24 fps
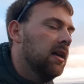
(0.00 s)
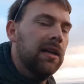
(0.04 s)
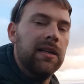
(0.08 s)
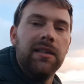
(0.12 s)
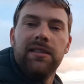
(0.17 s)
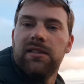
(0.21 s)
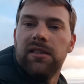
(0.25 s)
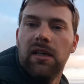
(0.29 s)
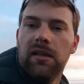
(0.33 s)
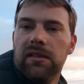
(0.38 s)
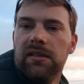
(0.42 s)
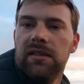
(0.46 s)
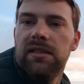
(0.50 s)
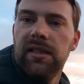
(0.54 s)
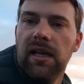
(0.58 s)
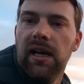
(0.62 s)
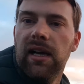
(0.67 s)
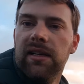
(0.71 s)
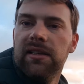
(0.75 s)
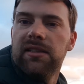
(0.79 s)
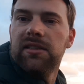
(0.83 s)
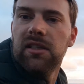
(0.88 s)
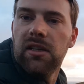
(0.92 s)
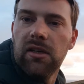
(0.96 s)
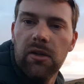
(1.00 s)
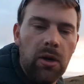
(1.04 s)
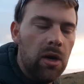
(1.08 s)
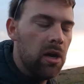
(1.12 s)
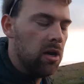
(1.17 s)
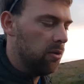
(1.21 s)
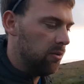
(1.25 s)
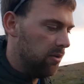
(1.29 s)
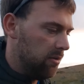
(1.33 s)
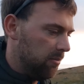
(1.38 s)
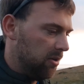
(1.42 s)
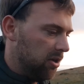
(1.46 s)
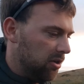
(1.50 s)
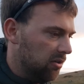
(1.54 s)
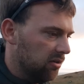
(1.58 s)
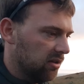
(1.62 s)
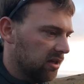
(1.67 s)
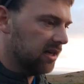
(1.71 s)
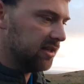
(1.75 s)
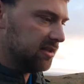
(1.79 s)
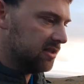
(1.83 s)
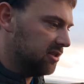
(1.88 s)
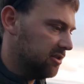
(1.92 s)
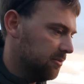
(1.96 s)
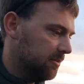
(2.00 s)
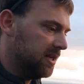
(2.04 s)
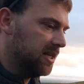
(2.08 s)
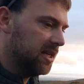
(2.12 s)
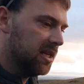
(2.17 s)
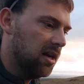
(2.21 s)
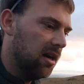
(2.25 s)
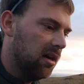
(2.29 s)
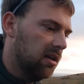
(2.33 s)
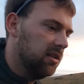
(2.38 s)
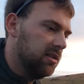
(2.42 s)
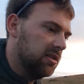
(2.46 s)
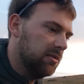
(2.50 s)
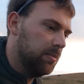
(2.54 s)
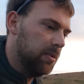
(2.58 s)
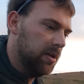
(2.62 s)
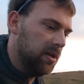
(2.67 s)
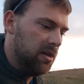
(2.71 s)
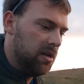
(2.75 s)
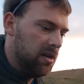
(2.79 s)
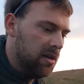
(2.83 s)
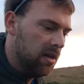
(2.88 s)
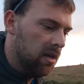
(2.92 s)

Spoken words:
sunset, so we might not get too many colours, but